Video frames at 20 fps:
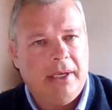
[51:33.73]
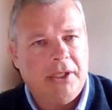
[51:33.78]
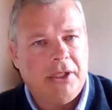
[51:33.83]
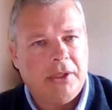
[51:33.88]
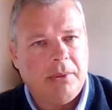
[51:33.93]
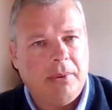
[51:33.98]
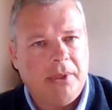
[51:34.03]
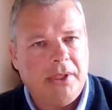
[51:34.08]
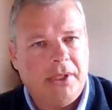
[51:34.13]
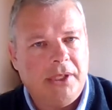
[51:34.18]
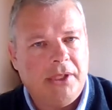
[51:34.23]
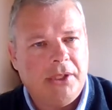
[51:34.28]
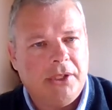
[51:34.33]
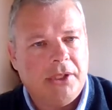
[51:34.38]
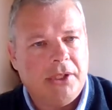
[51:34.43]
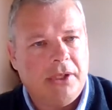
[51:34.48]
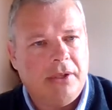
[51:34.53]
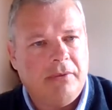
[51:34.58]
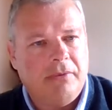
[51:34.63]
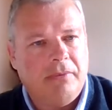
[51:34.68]
I just wanted
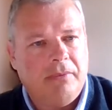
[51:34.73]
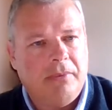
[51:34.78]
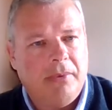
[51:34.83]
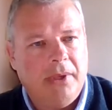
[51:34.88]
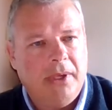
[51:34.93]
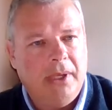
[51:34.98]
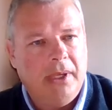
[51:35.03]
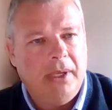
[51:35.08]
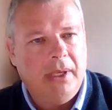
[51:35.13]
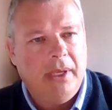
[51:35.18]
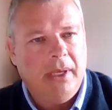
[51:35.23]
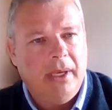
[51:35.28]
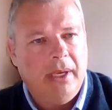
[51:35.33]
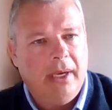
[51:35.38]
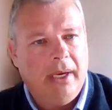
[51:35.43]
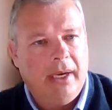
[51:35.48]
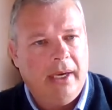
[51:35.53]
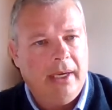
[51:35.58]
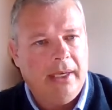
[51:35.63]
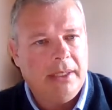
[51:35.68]
to sort of
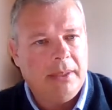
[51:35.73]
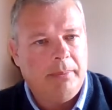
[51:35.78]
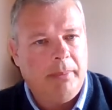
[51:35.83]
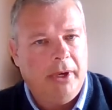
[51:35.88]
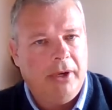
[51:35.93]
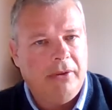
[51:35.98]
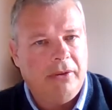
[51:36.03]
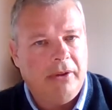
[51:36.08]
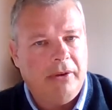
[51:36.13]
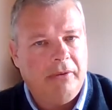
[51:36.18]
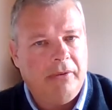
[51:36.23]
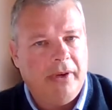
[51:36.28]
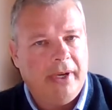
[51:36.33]
ask both of you,